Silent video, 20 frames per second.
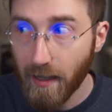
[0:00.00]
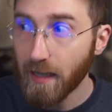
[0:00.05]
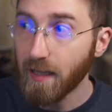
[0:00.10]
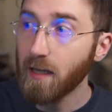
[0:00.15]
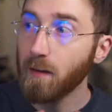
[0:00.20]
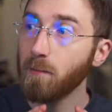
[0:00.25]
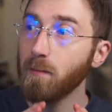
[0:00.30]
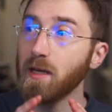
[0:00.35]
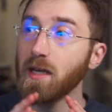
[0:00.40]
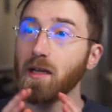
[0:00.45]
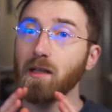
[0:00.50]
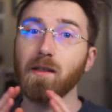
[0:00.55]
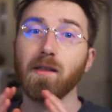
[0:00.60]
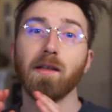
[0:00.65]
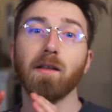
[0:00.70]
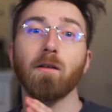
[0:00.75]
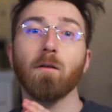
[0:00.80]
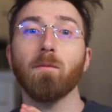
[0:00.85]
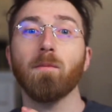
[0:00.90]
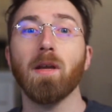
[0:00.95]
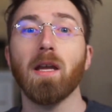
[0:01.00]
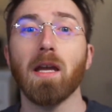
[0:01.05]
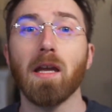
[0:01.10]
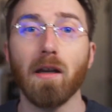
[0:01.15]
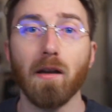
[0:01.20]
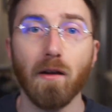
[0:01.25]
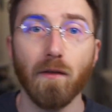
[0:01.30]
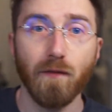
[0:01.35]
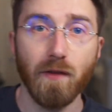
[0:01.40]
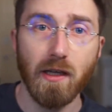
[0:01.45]
They can be a little
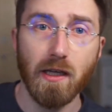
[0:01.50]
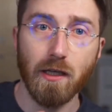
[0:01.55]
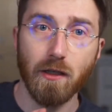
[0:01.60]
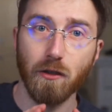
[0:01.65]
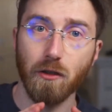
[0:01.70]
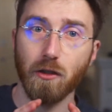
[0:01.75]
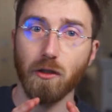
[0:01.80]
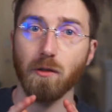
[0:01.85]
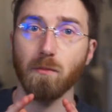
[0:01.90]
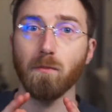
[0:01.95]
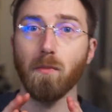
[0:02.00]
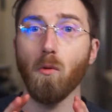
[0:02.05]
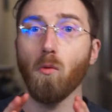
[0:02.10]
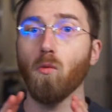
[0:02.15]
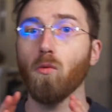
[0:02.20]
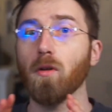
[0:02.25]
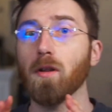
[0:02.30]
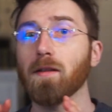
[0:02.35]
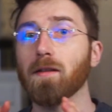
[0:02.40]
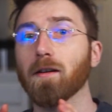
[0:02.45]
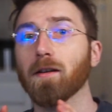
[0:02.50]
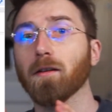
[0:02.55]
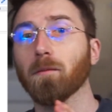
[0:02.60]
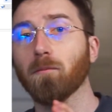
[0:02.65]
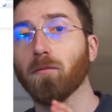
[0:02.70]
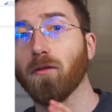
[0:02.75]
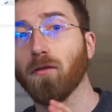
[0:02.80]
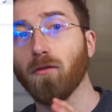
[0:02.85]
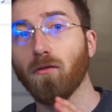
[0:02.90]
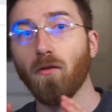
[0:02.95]
bit of each, but
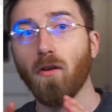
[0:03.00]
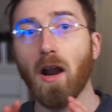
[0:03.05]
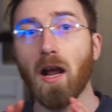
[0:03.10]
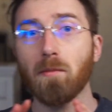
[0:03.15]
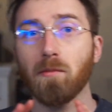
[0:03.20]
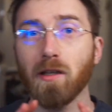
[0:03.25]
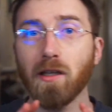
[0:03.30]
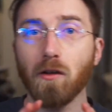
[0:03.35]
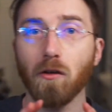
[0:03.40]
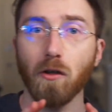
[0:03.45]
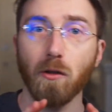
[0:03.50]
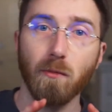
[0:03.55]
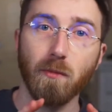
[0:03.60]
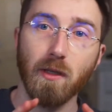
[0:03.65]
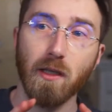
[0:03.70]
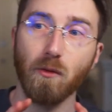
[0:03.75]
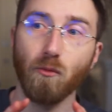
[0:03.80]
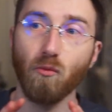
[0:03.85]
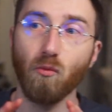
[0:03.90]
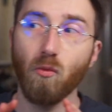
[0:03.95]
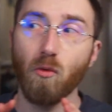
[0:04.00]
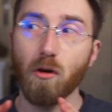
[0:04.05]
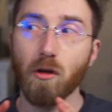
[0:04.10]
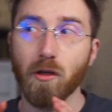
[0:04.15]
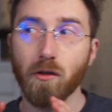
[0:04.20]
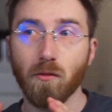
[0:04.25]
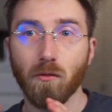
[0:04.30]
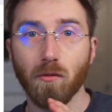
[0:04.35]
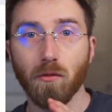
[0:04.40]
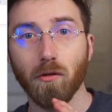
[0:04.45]
they're probably going to be
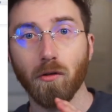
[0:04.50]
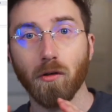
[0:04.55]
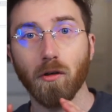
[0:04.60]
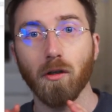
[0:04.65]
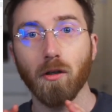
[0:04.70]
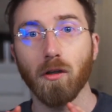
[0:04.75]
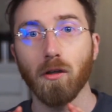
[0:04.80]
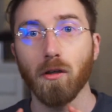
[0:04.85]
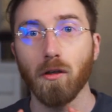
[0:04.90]
one or